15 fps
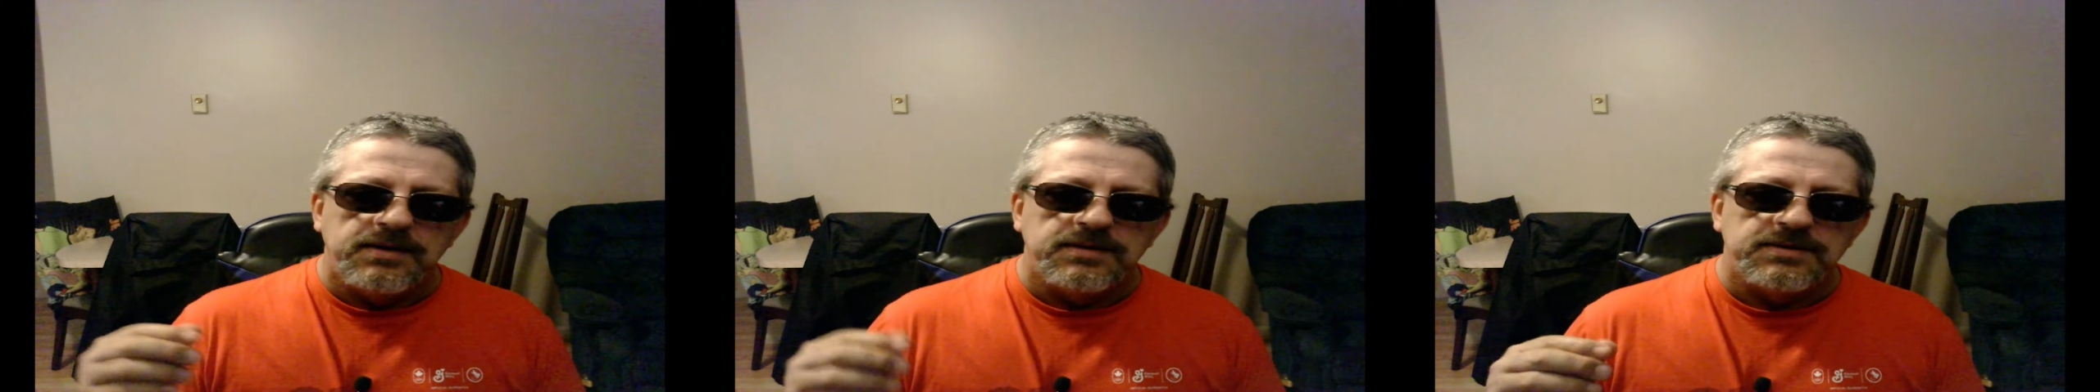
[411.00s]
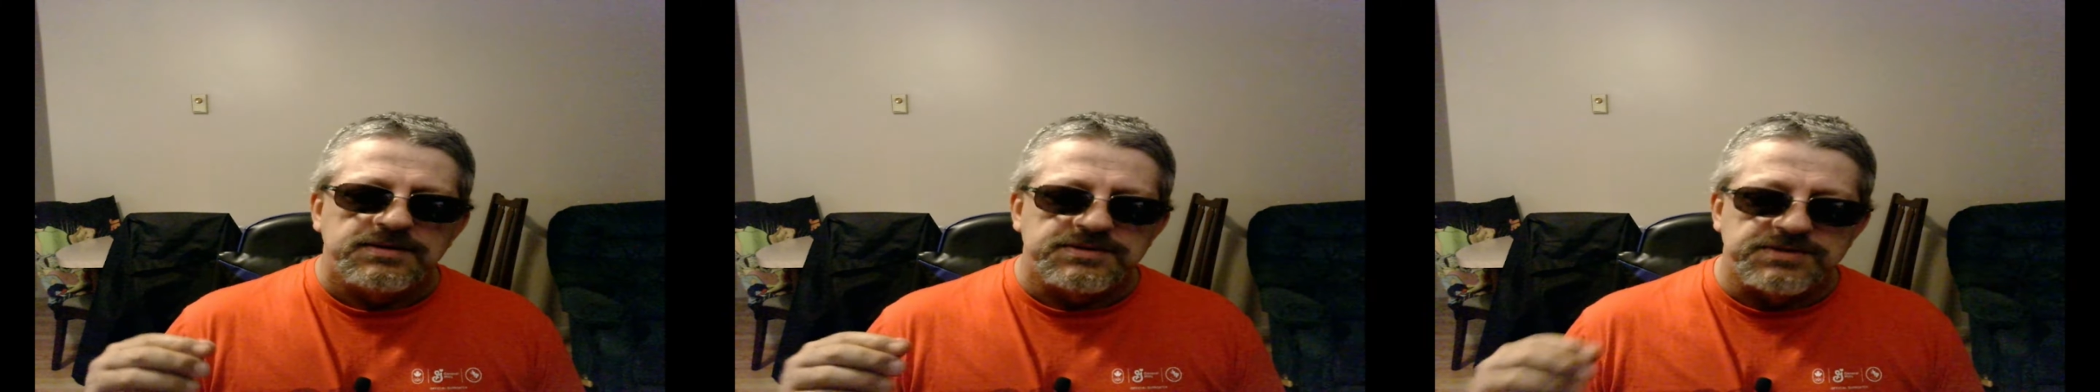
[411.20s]

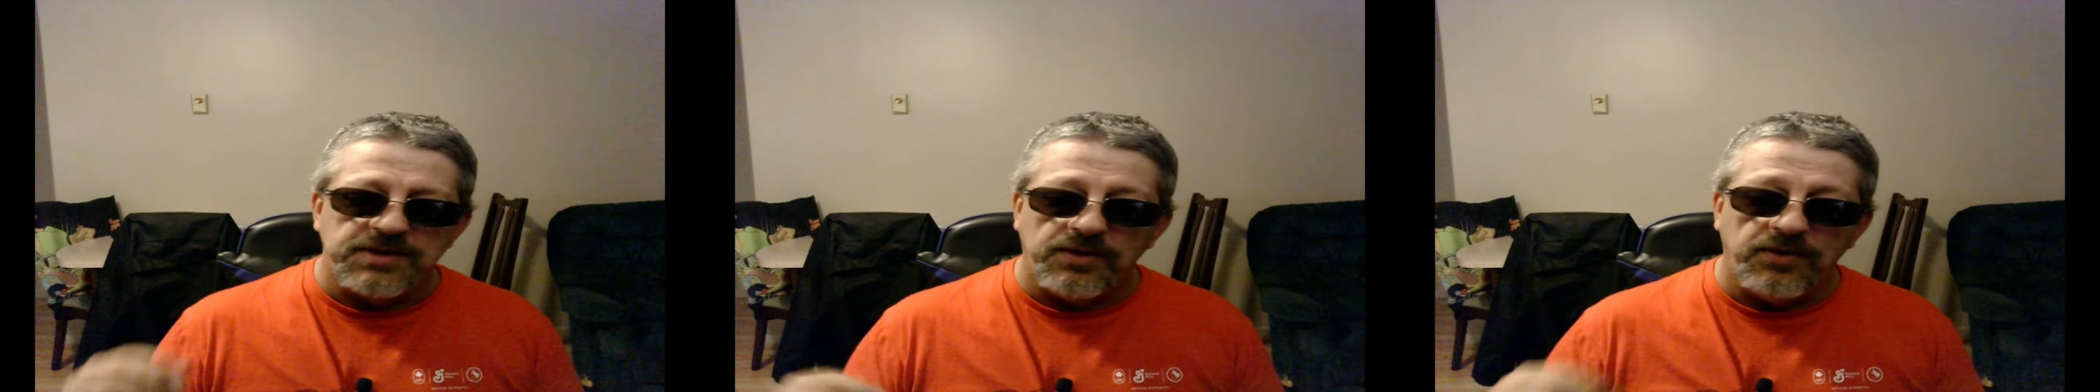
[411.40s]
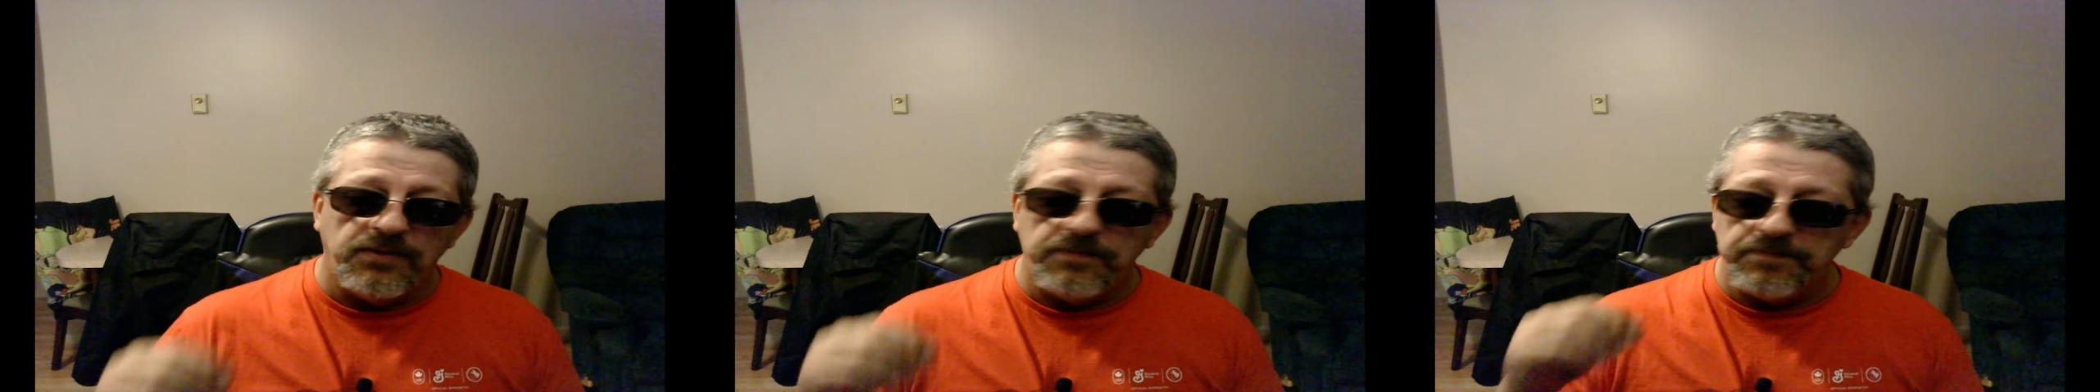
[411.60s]

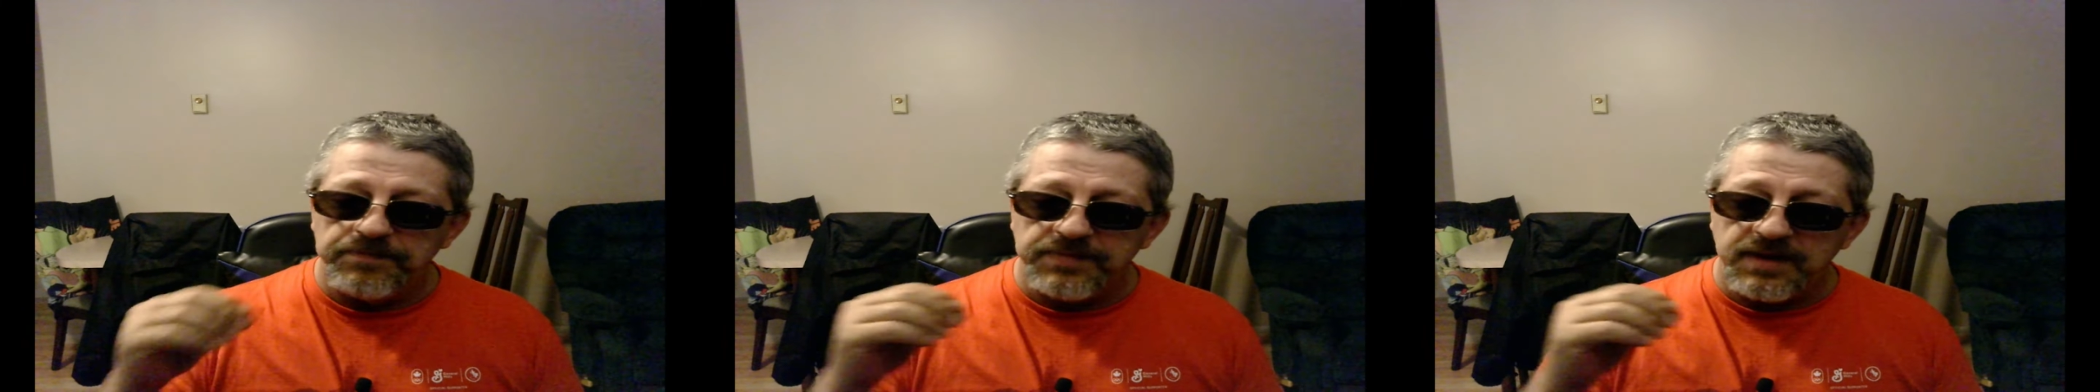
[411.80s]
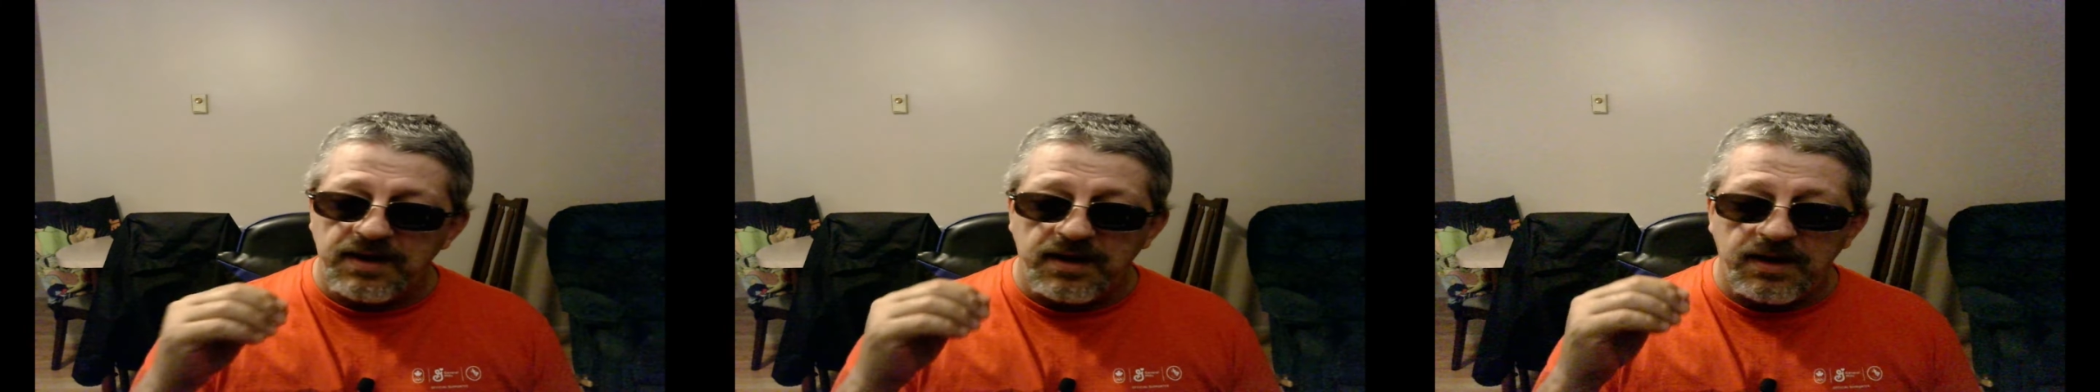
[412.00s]
So
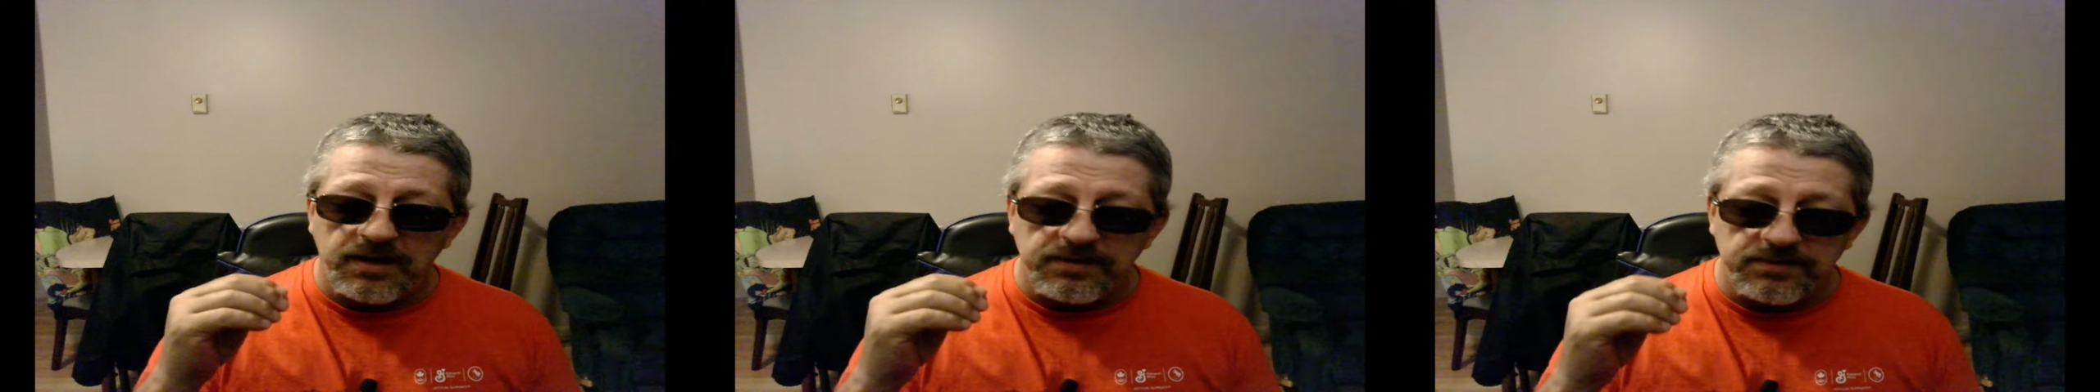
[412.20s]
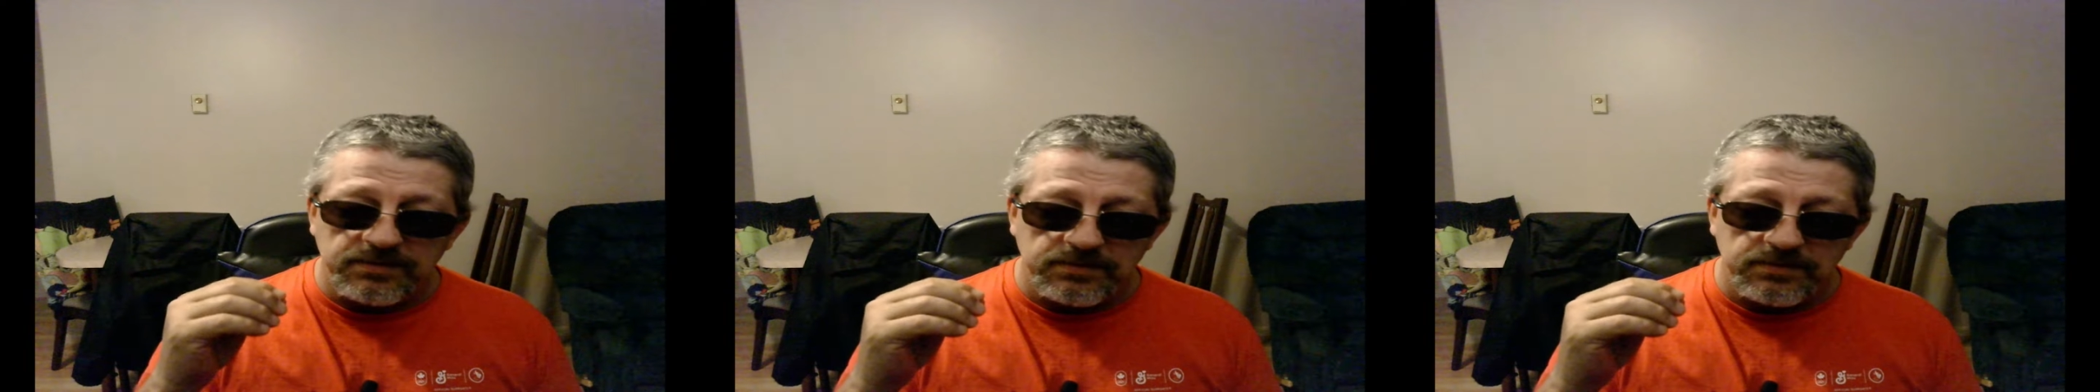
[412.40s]
uh,